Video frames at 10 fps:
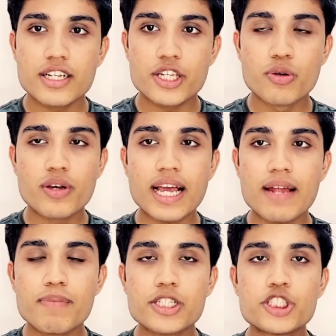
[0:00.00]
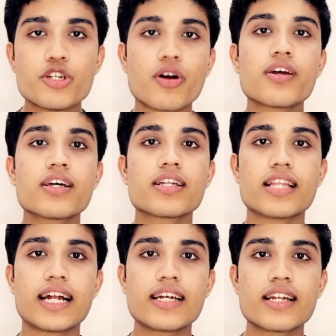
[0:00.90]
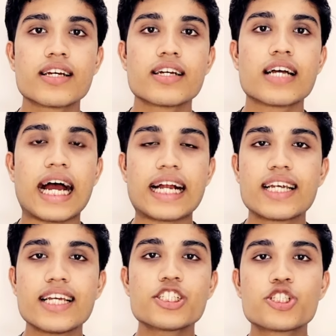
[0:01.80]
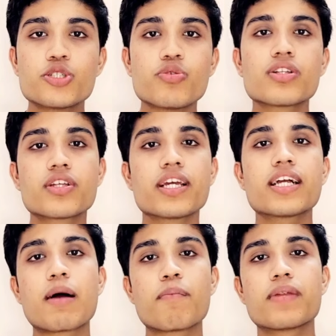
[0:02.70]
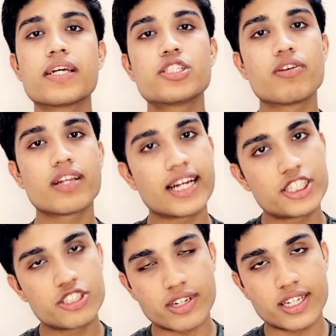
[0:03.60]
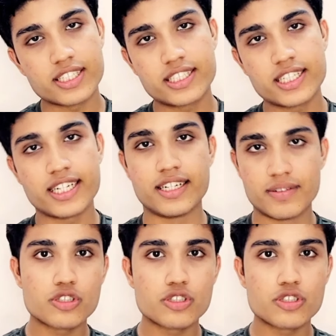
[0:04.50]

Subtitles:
you can be sure that at least two or three companies you'll get shortlisted in.